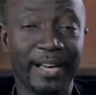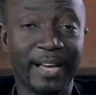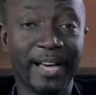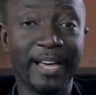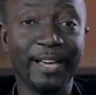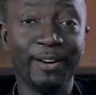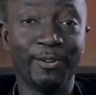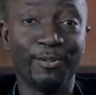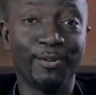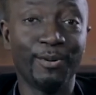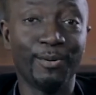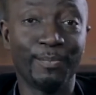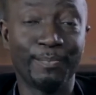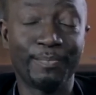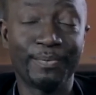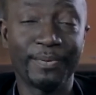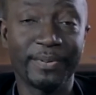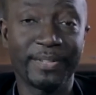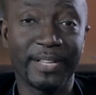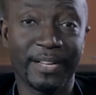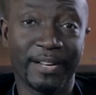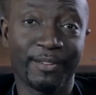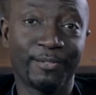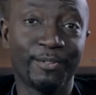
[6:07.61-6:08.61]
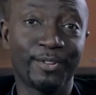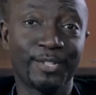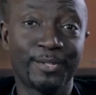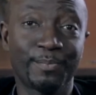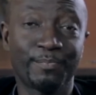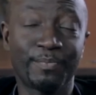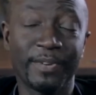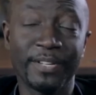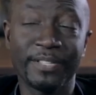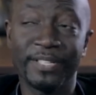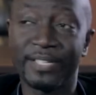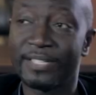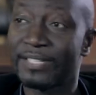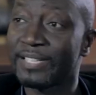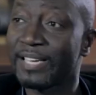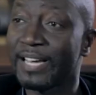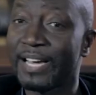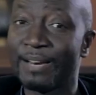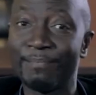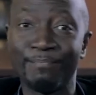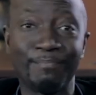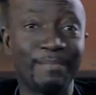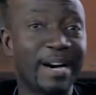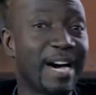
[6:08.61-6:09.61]
I hope that God's presence
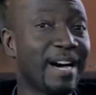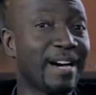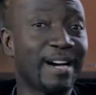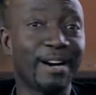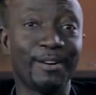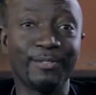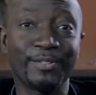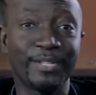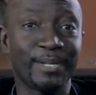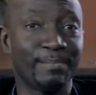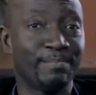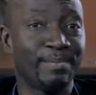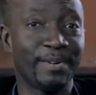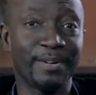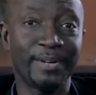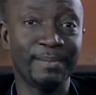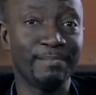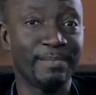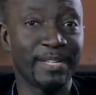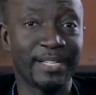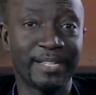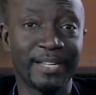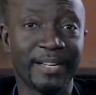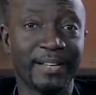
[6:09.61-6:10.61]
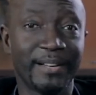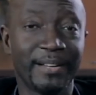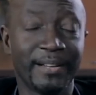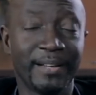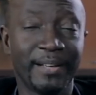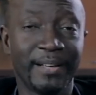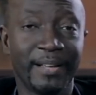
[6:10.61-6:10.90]
can mark out a perimeter